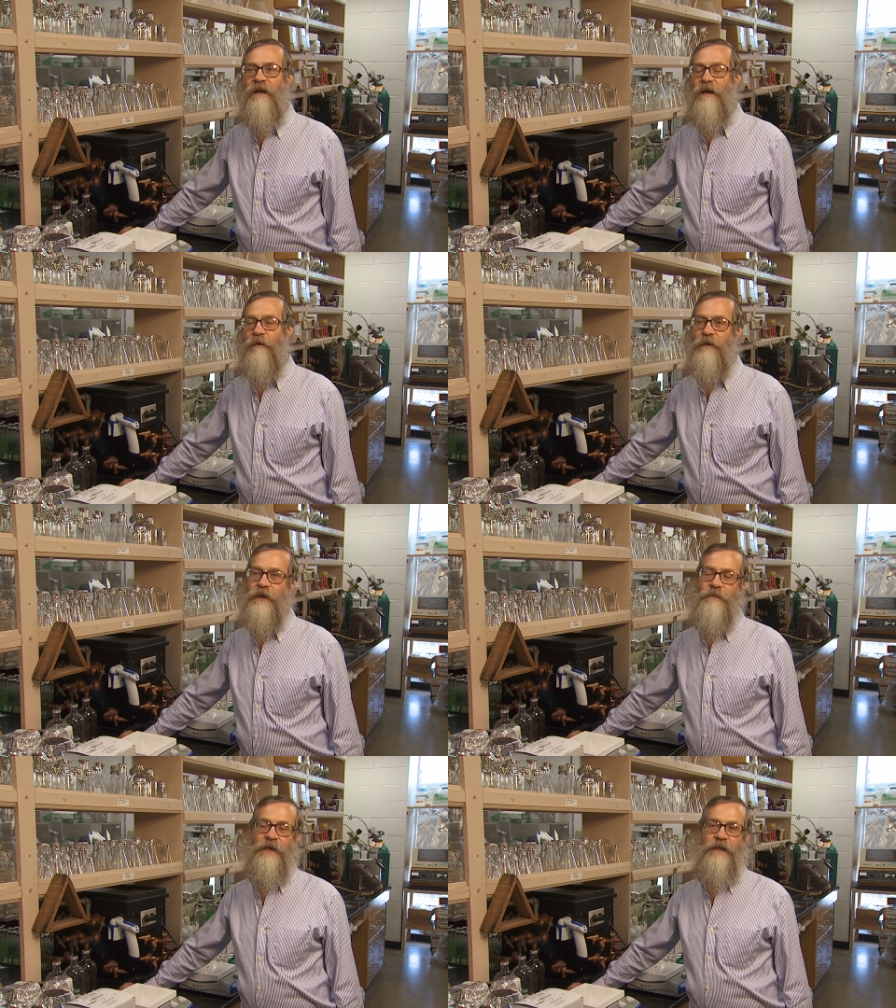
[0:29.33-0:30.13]
Uh, we
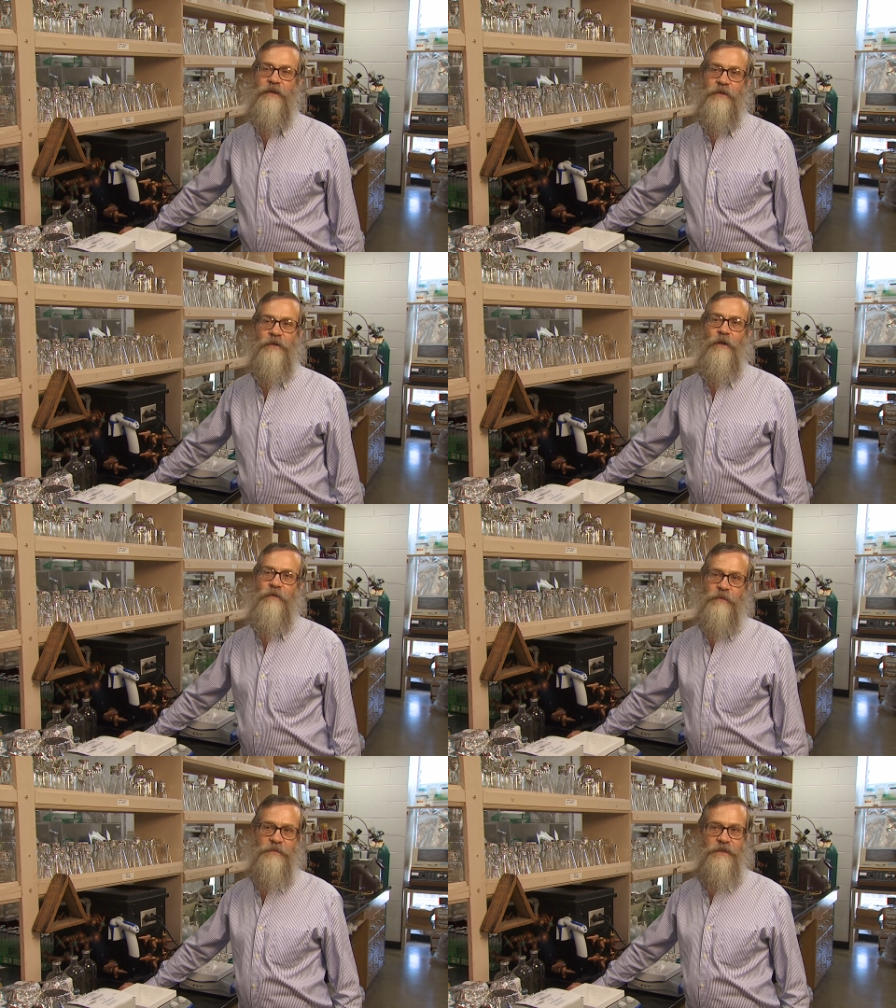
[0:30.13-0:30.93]
can make ethanol
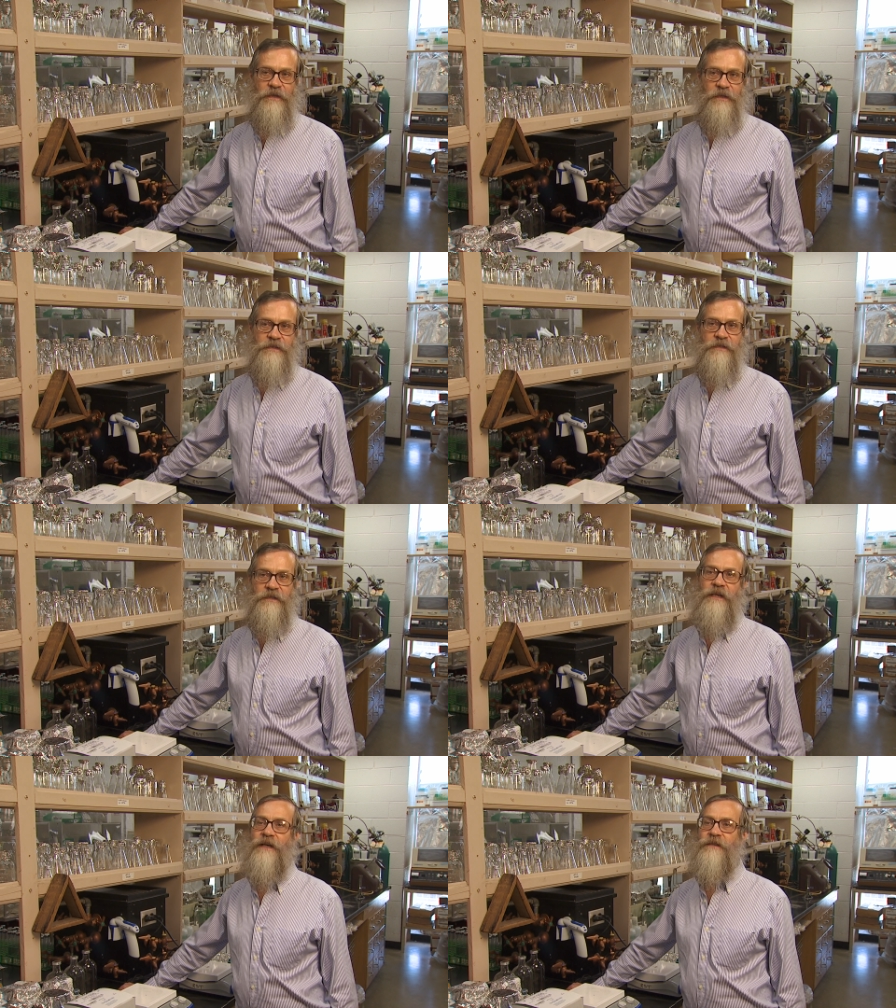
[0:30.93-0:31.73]
from synthesis
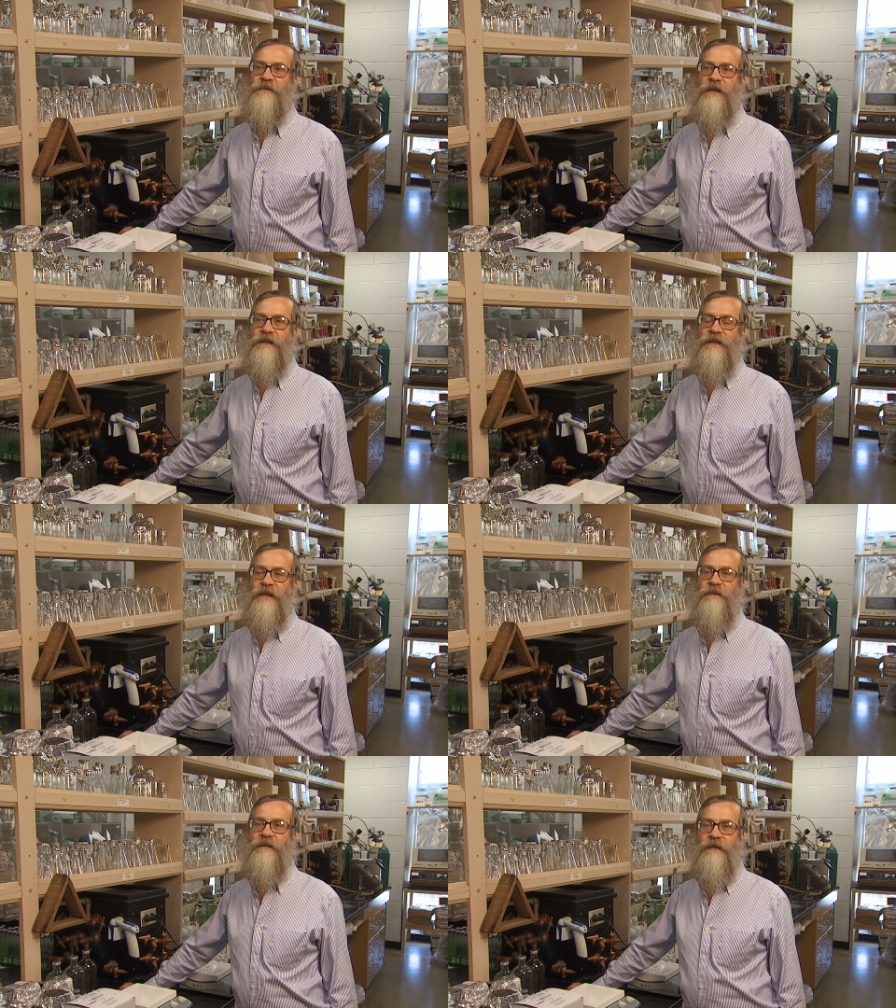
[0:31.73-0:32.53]
gas right
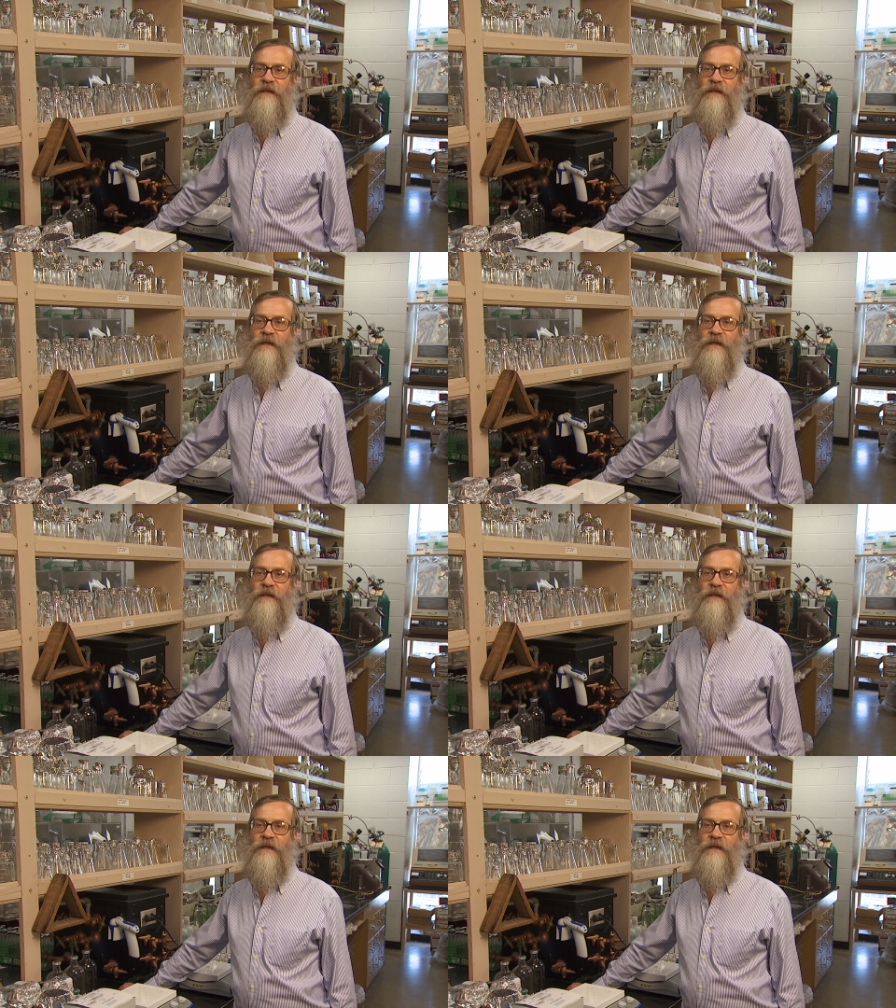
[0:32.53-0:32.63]
now.